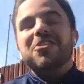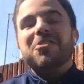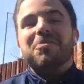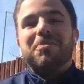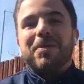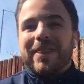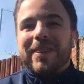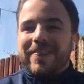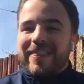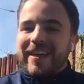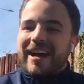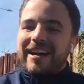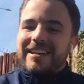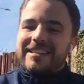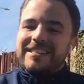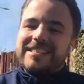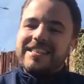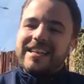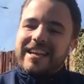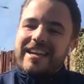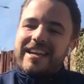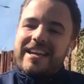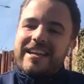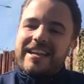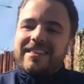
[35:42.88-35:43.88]
But that's the
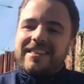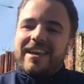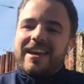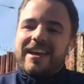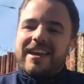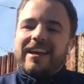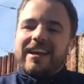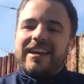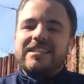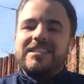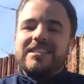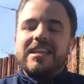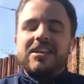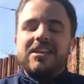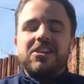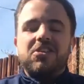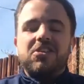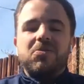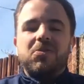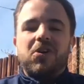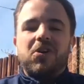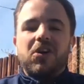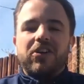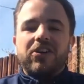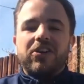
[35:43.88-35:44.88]
key thing, is that
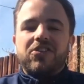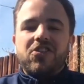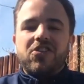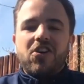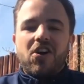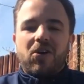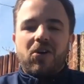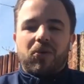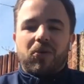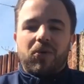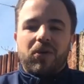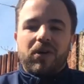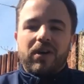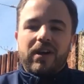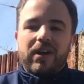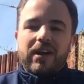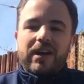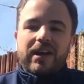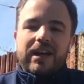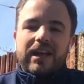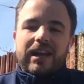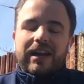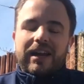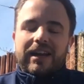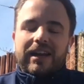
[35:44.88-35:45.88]
you've got to know,
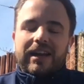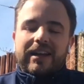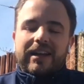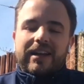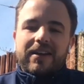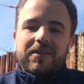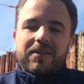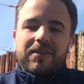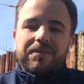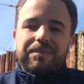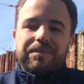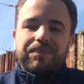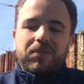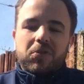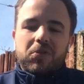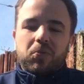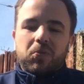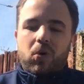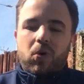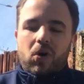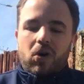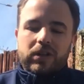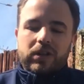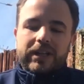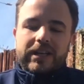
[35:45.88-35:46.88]
like,
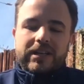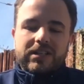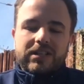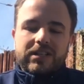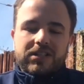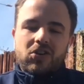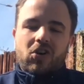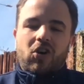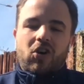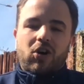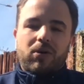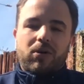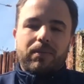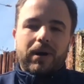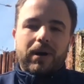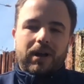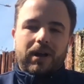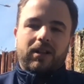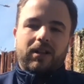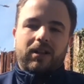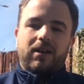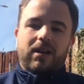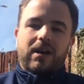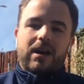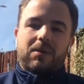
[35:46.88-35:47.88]
what is
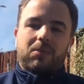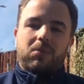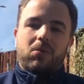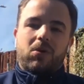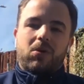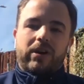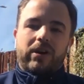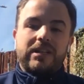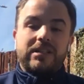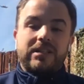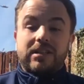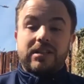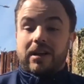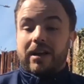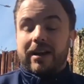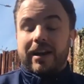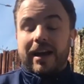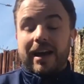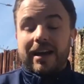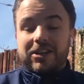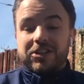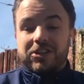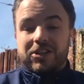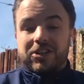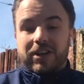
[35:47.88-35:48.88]
normal and what isn't, and
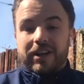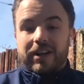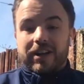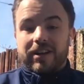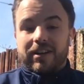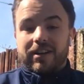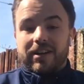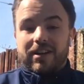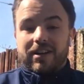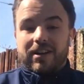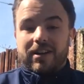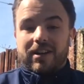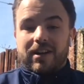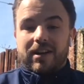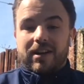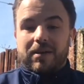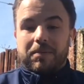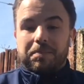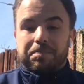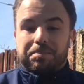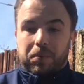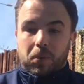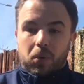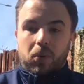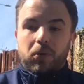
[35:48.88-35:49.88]
actually,
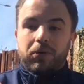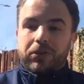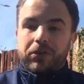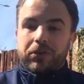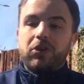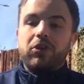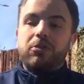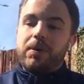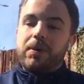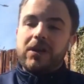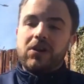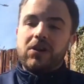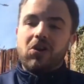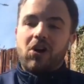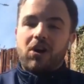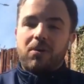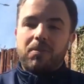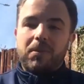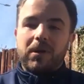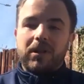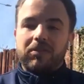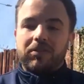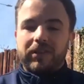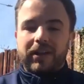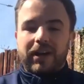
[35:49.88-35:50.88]
both could be
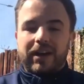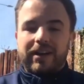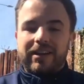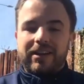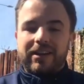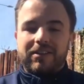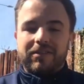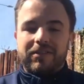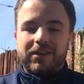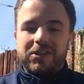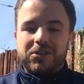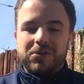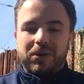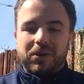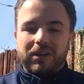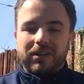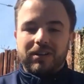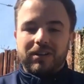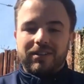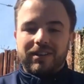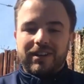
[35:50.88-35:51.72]
normal for that individual.